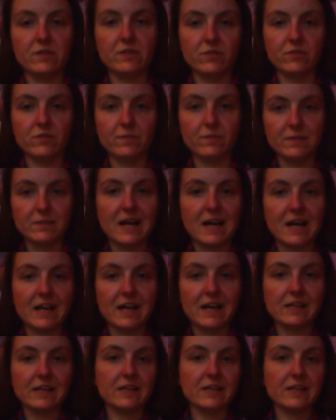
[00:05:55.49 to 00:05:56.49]
But it's
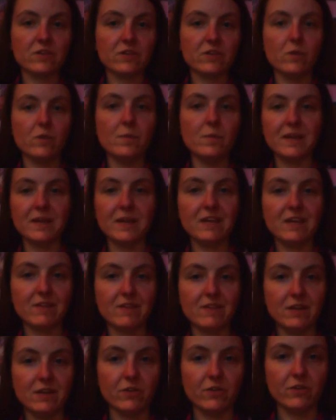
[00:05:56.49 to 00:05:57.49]
black. It's got Oh Mickey
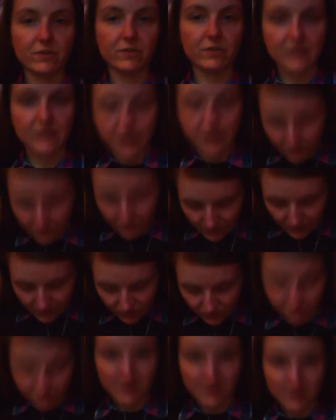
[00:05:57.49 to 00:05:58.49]
written across here, and
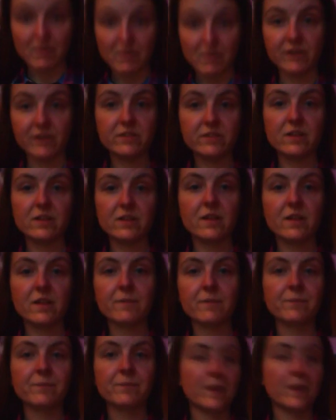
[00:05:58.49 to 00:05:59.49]
it's just Minnie Mouse.
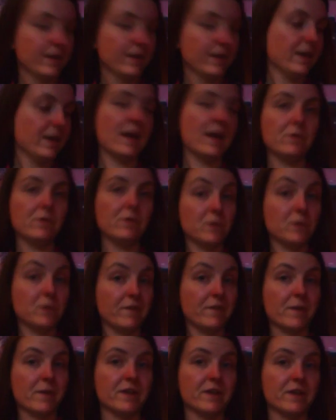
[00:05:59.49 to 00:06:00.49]
And it was
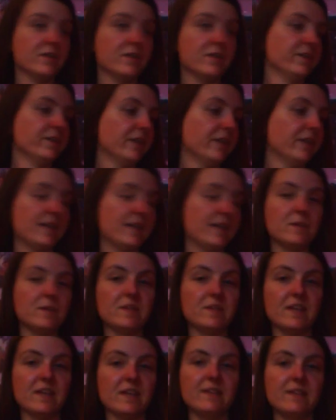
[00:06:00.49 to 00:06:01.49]
£12. And this
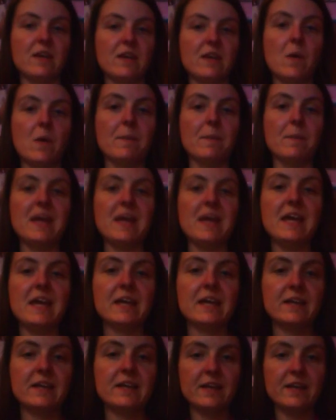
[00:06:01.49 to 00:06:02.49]
is size 8 on
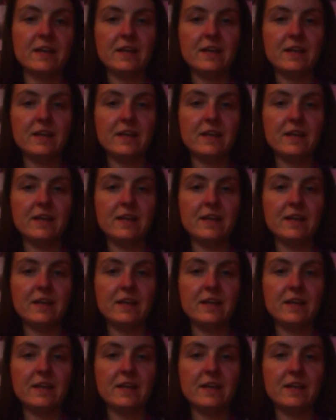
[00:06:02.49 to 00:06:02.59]
me.